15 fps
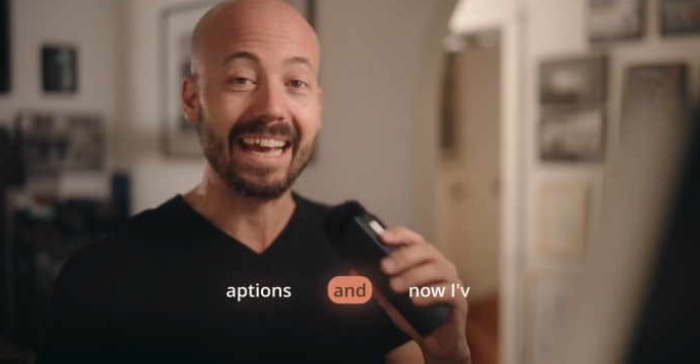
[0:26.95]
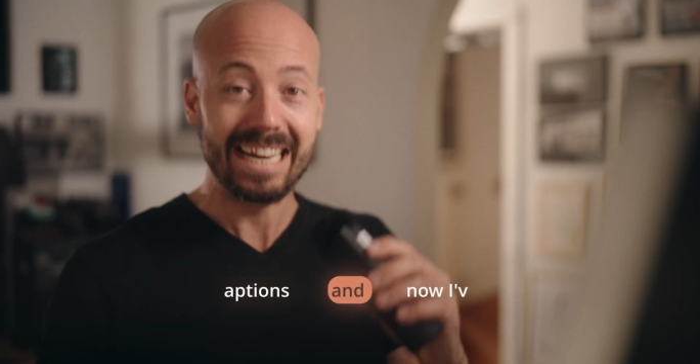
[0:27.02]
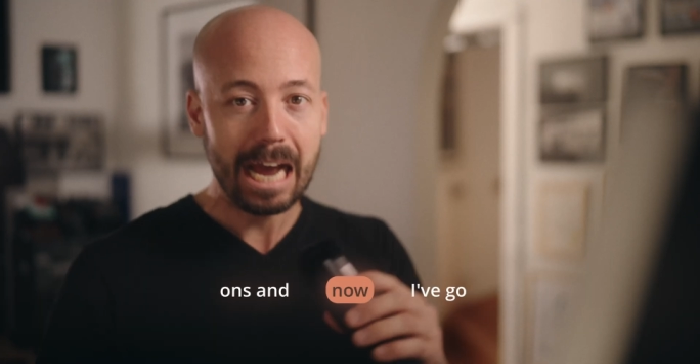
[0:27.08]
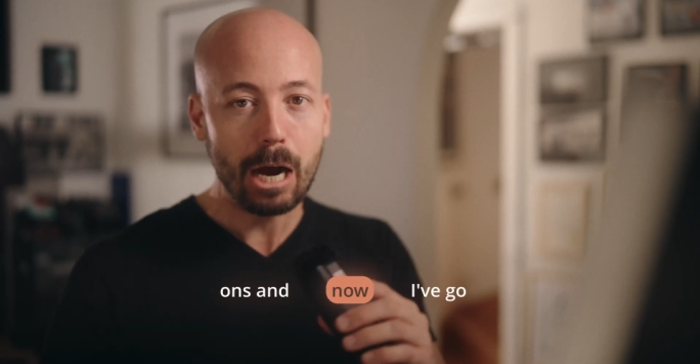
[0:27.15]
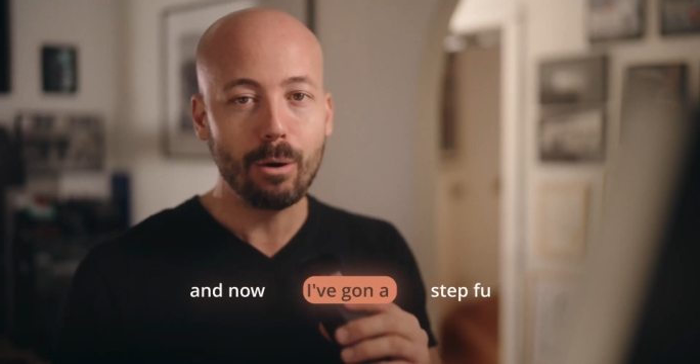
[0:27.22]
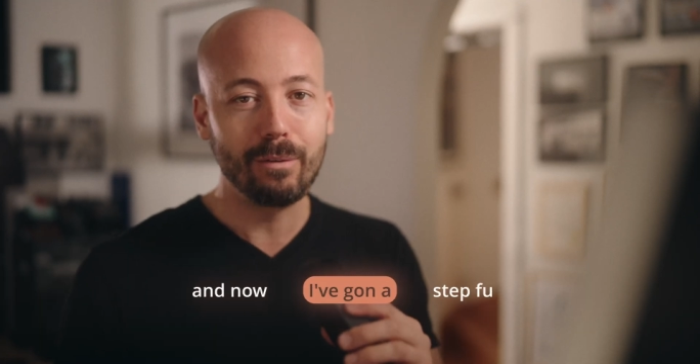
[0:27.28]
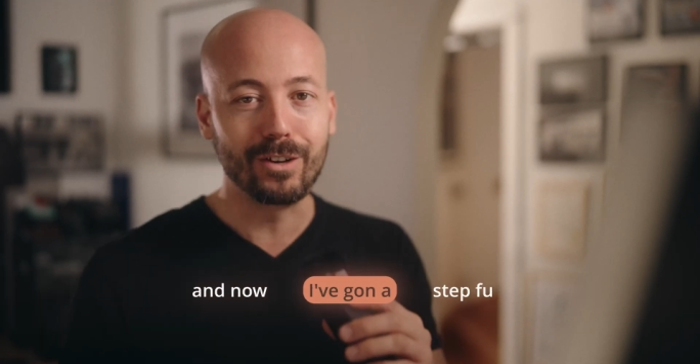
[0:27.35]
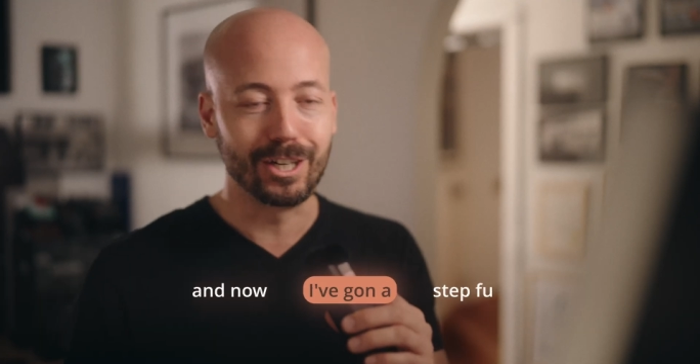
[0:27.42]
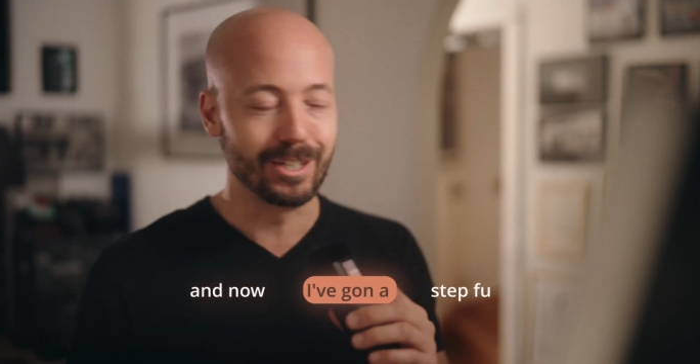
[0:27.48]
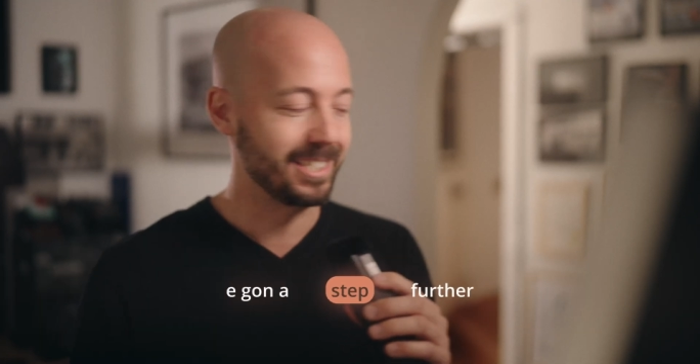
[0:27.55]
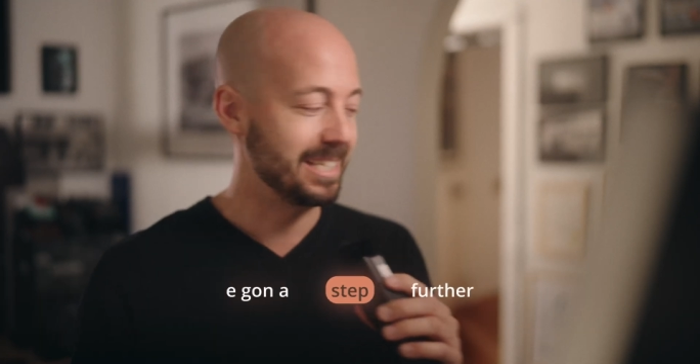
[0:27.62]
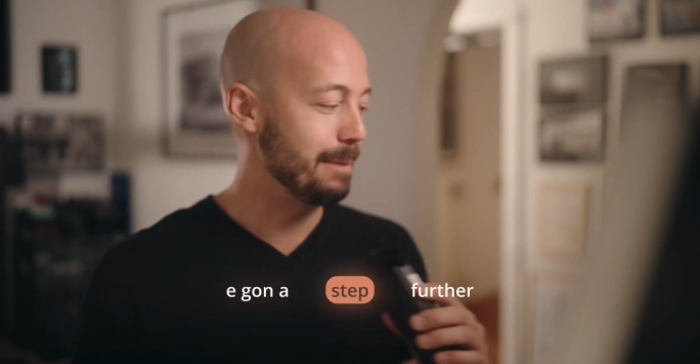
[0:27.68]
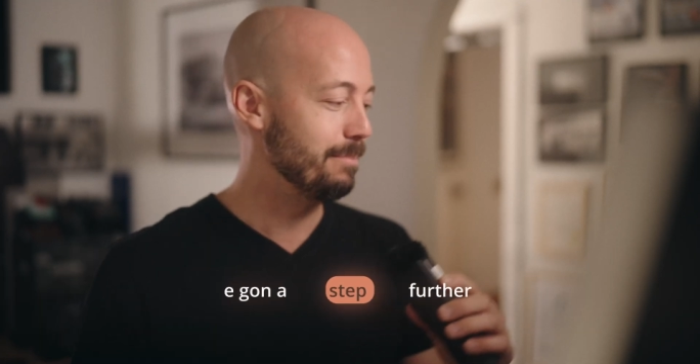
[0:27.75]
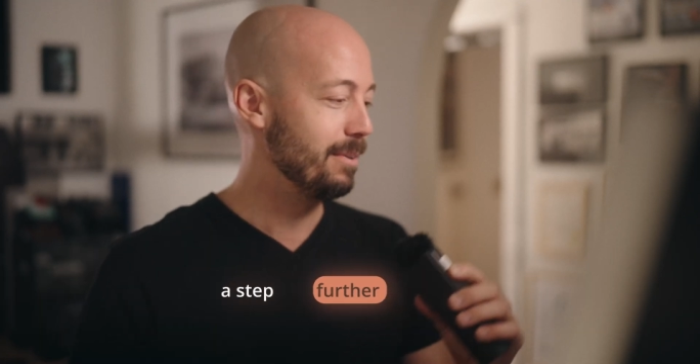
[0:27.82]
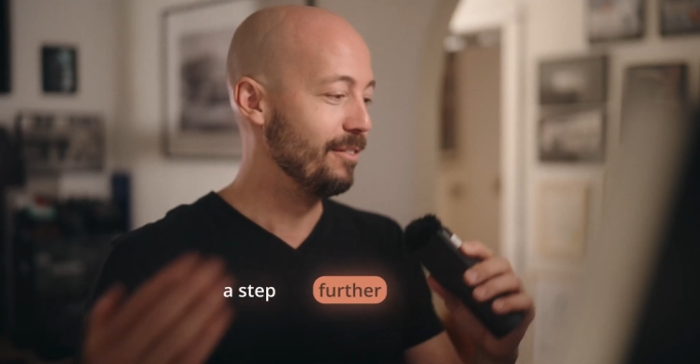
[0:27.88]
and now I've gone a
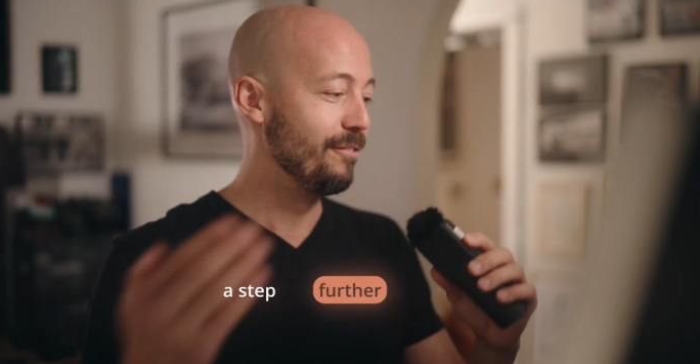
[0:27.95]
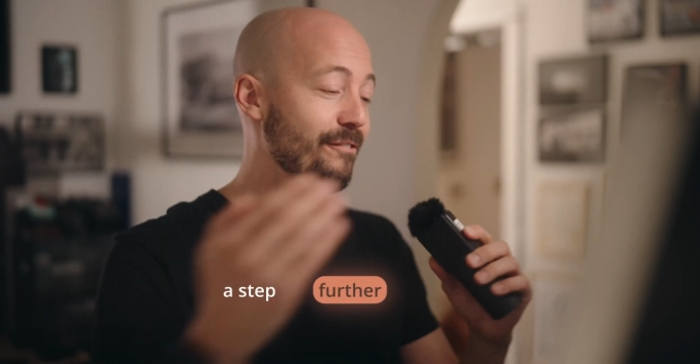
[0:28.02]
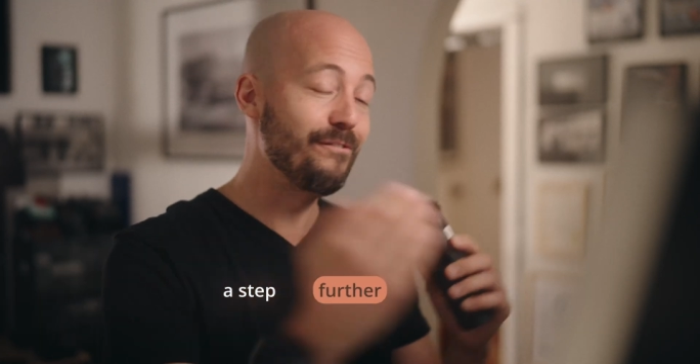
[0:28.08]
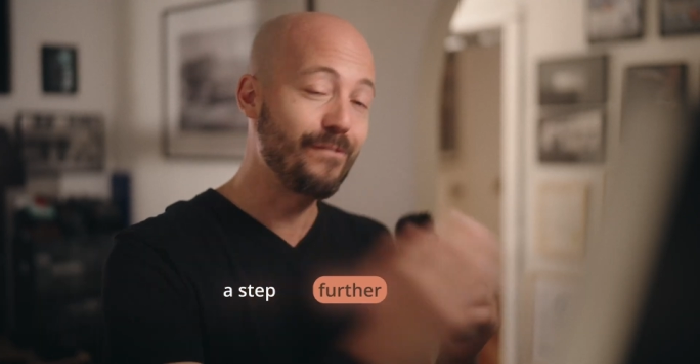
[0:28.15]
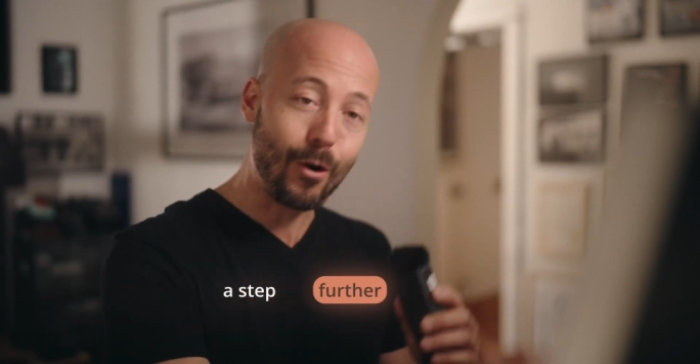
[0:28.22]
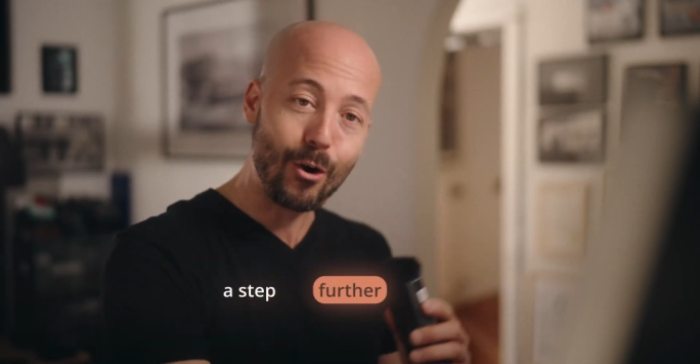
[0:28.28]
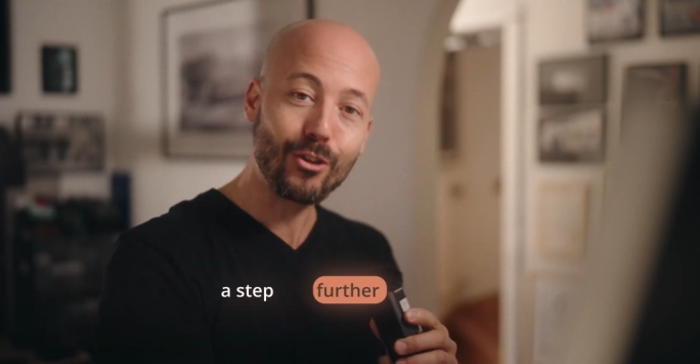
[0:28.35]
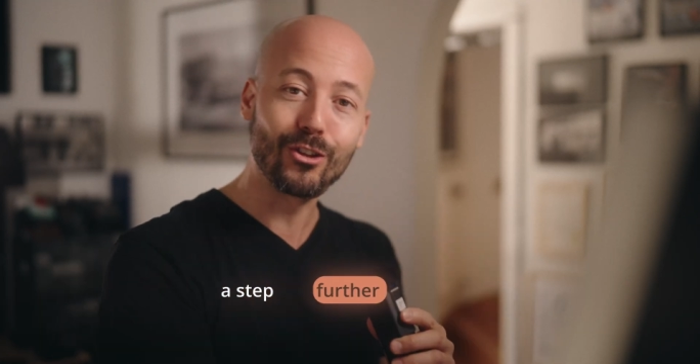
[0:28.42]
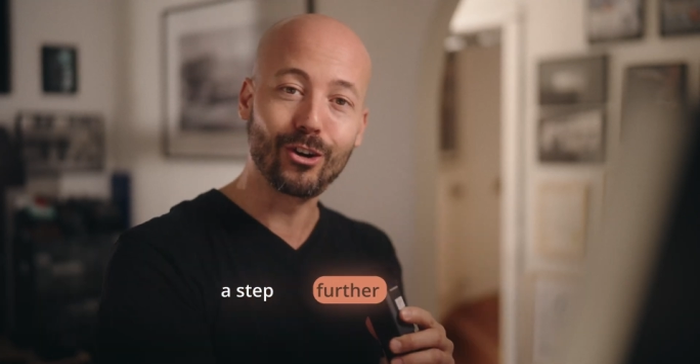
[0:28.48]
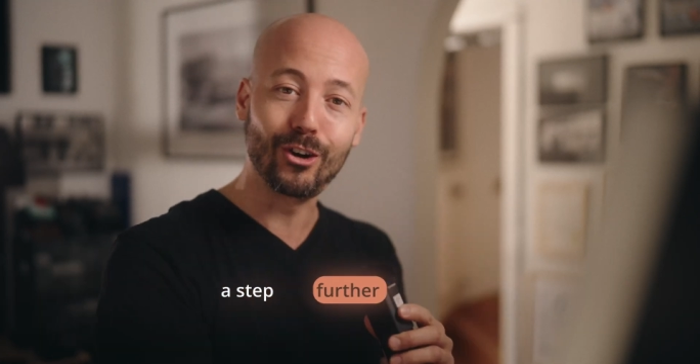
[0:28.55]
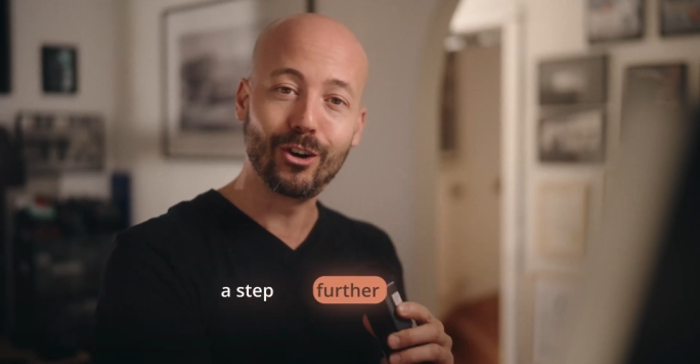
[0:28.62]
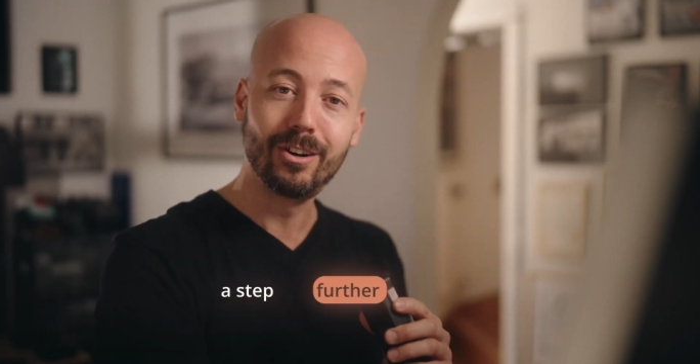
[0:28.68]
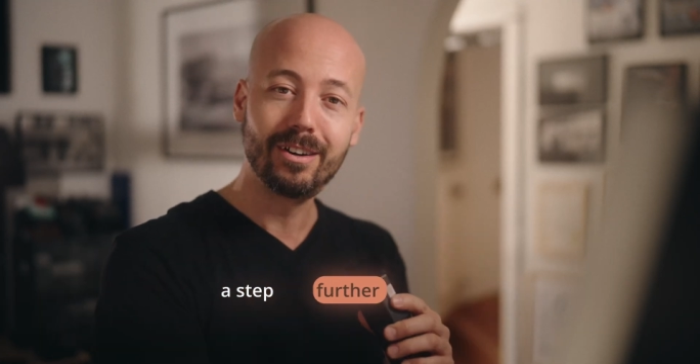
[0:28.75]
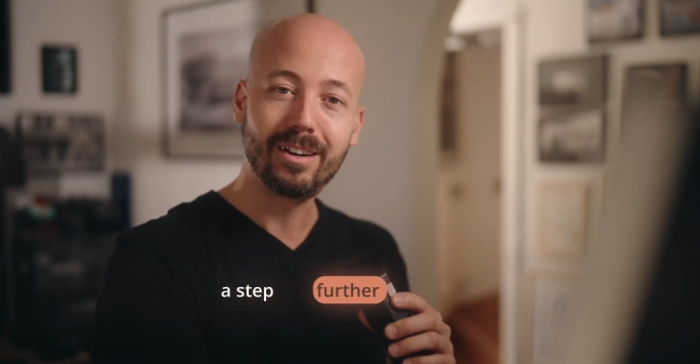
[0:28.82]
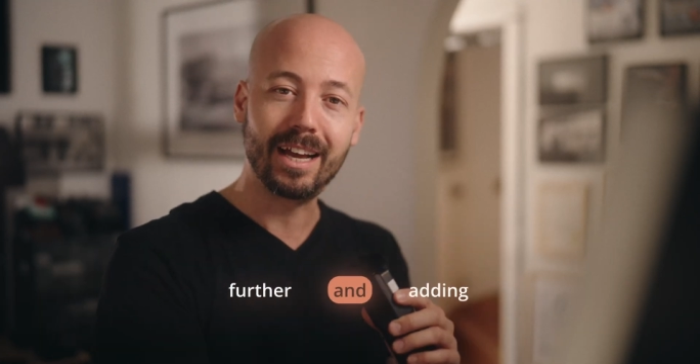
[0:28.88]
step
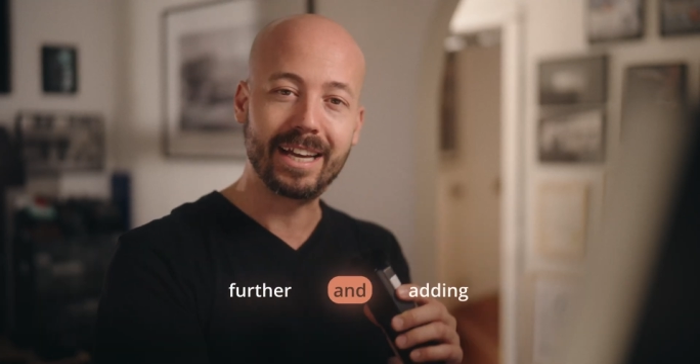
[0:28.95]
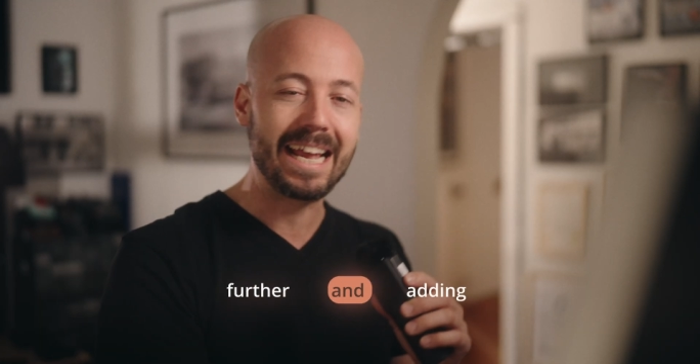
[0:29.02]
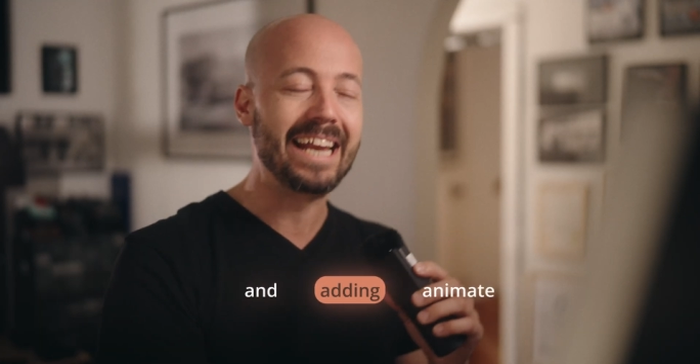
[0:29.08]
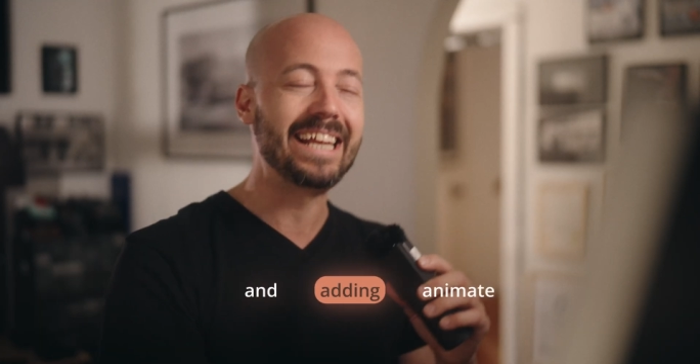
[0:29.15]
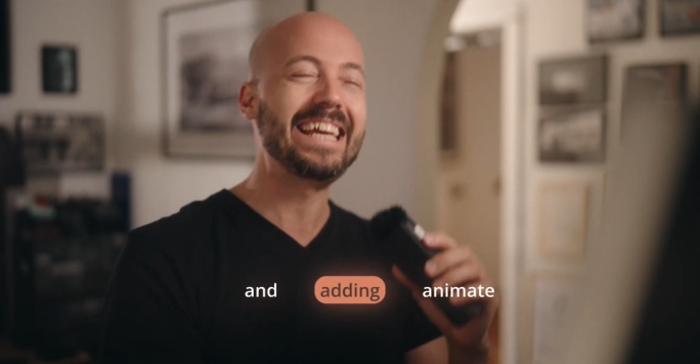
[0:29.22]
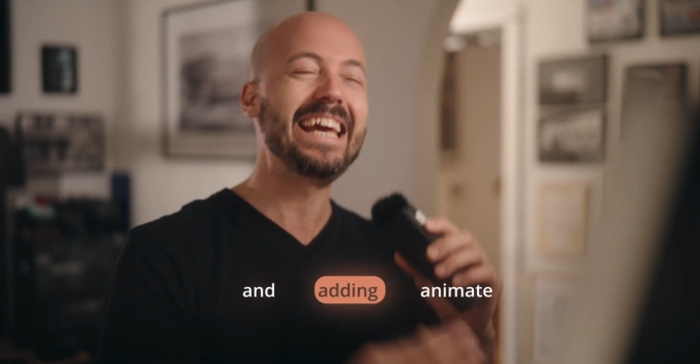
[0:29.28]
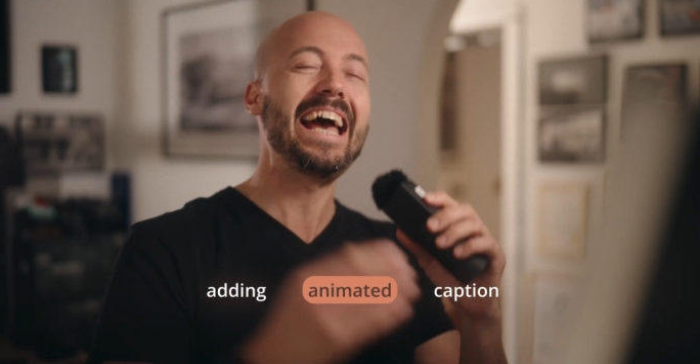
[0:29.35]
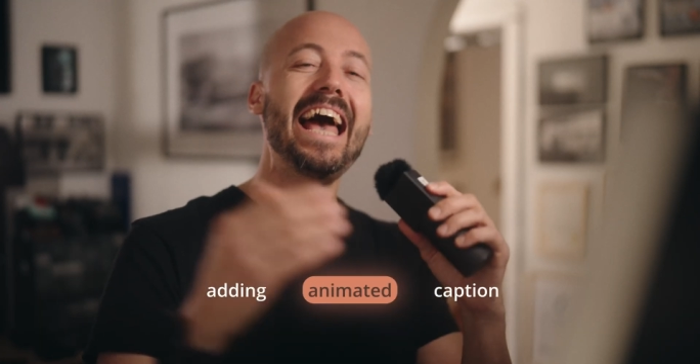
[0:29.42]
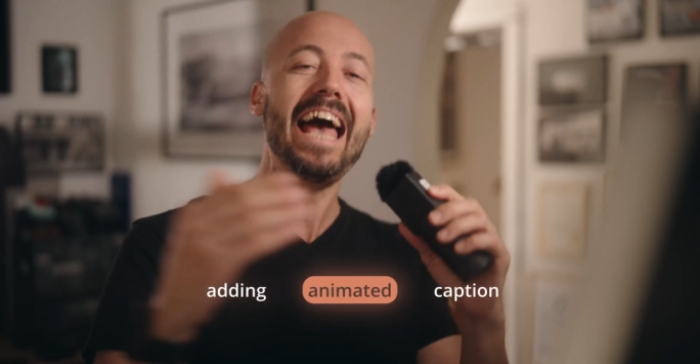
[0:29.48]
further and adding